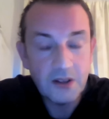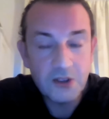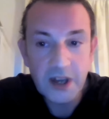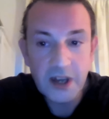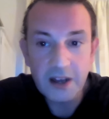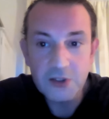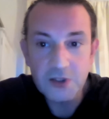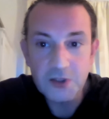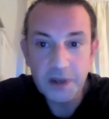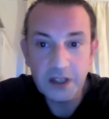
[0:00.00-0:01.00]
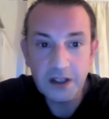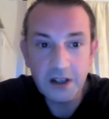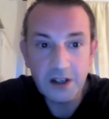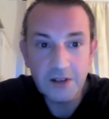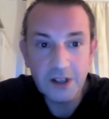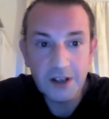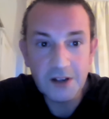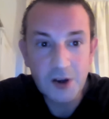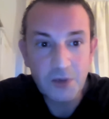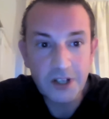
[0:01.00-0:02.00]
so yeah, so it's been uh,
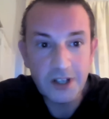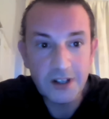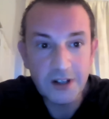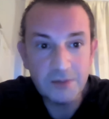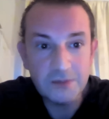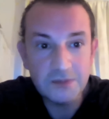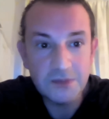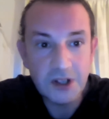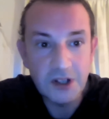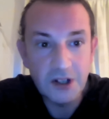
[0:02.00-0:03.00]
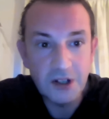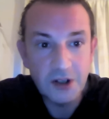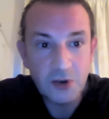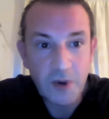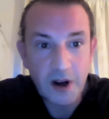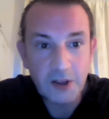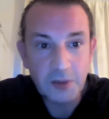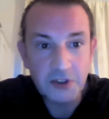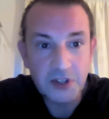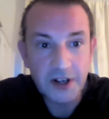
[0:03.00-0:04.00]
yeah a pretty um,
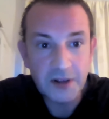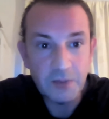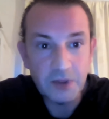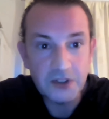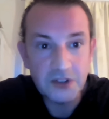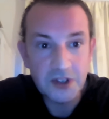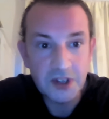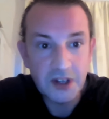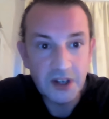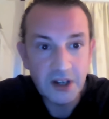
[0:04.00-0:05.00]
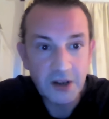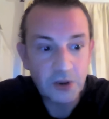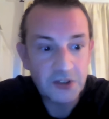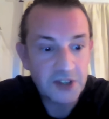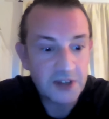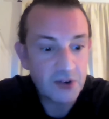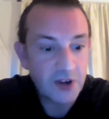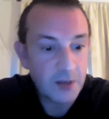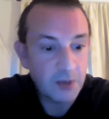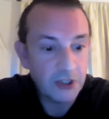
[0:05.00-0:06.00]
remarkable time. But I would say for
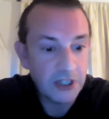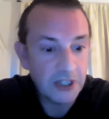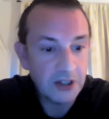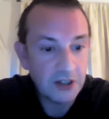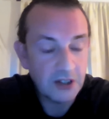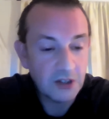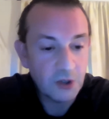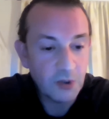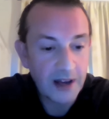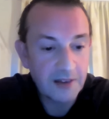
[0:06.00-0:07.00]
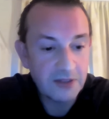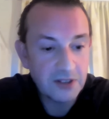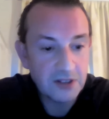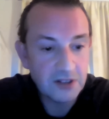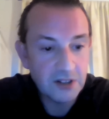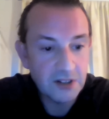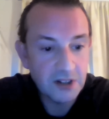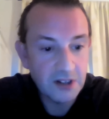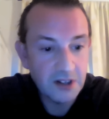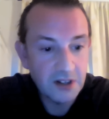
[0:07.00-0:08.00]
anybody who left
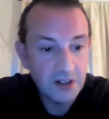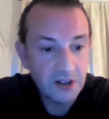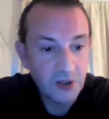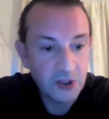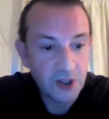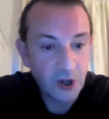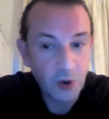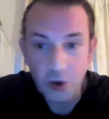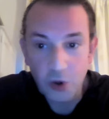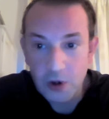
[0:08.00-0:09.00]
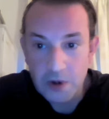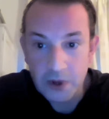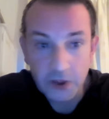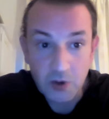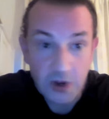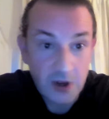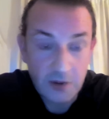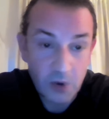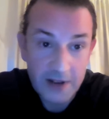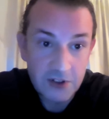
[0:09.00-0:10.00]
years ago, or under
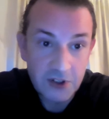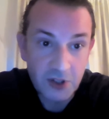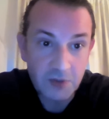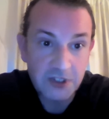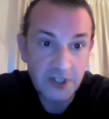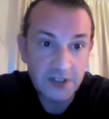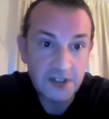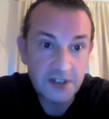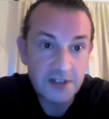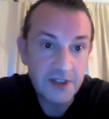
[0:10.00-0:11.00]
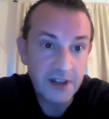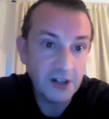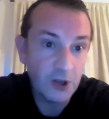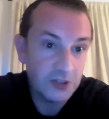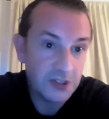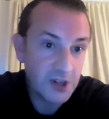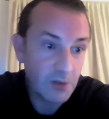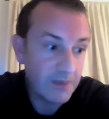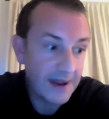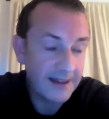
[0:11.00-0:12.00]
whatever circumstances, if they're going to
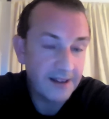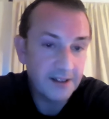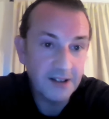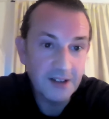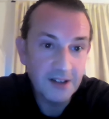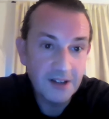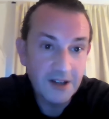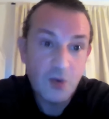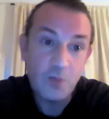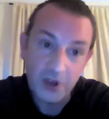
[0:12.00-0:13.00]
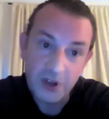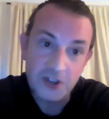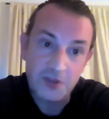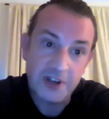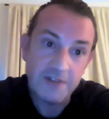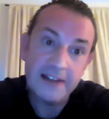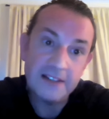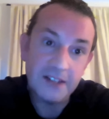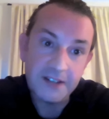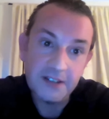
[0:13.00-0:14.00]
come back because of an
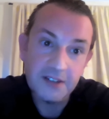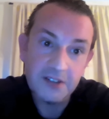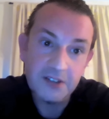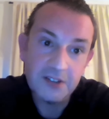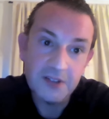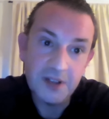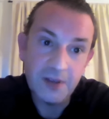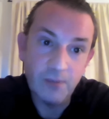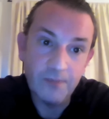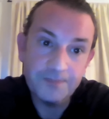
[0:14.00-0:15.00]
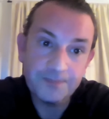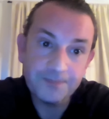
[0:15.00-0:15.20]
event like this, um,